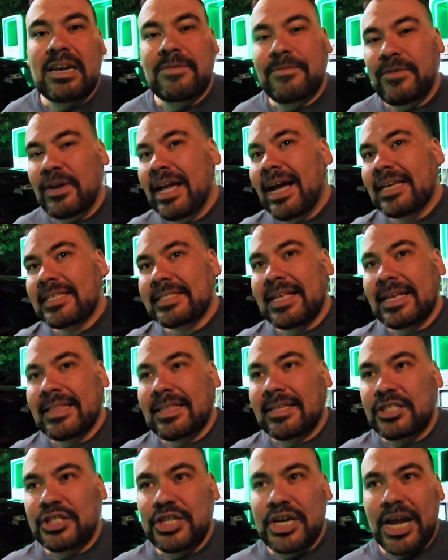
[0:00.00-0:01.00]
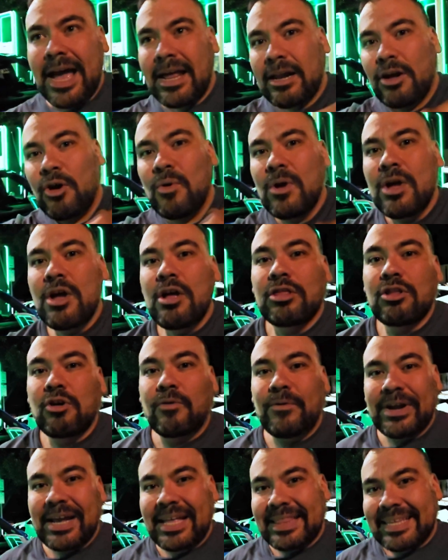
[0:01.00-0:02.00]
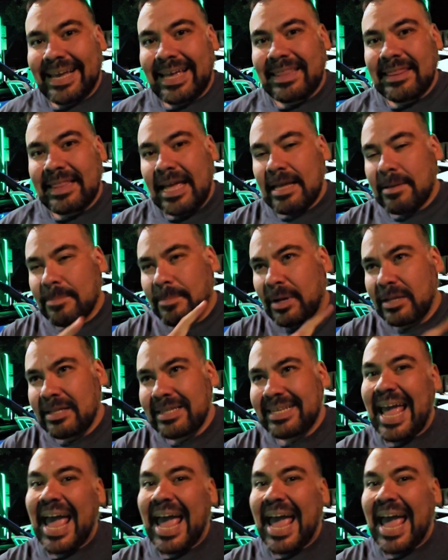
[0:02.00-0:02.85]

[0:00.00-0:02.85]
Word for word: If you guys like the channel, don't forget to hit like button